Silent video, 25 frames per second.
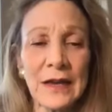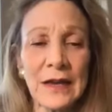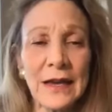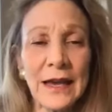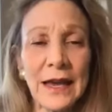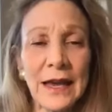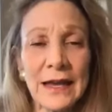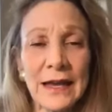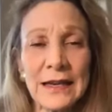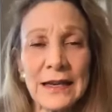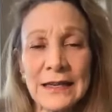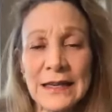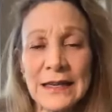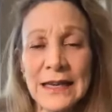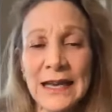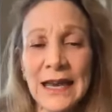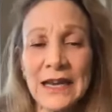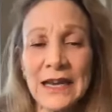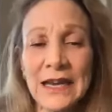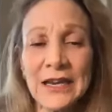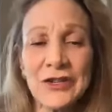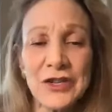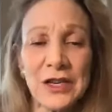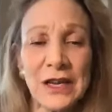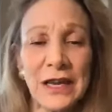an
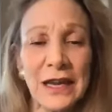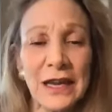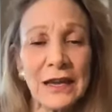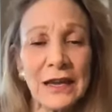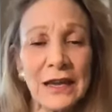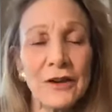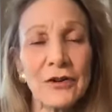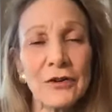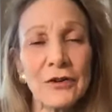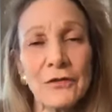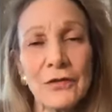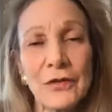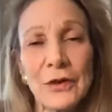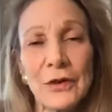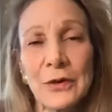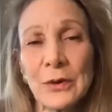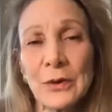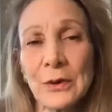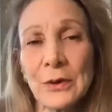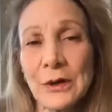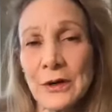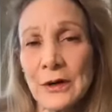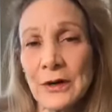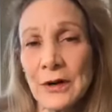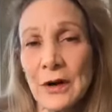engaging
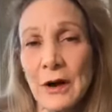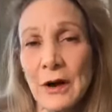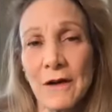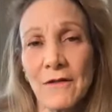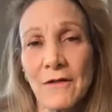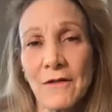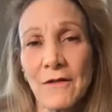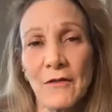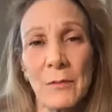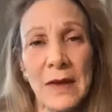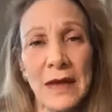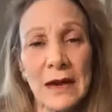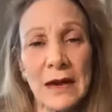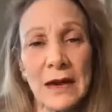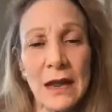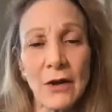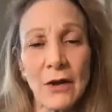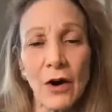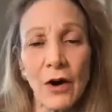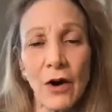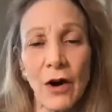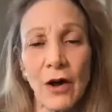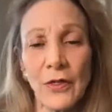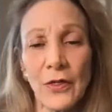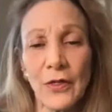interviewer of many
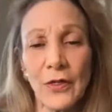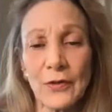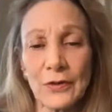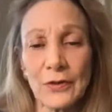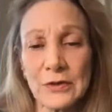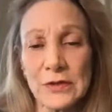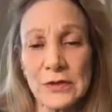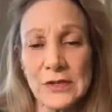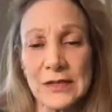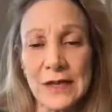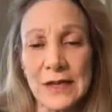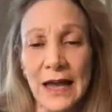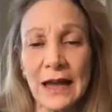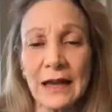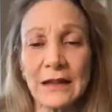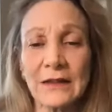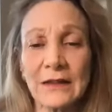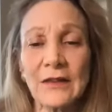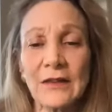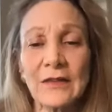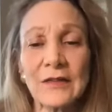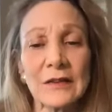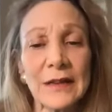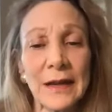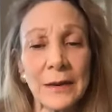authors and
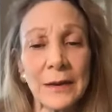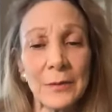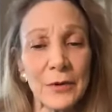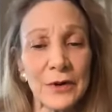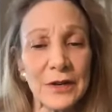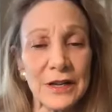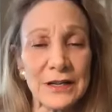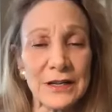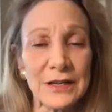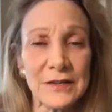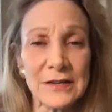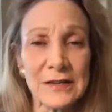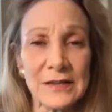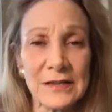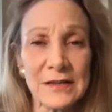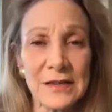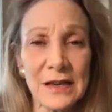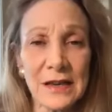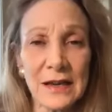celebrities,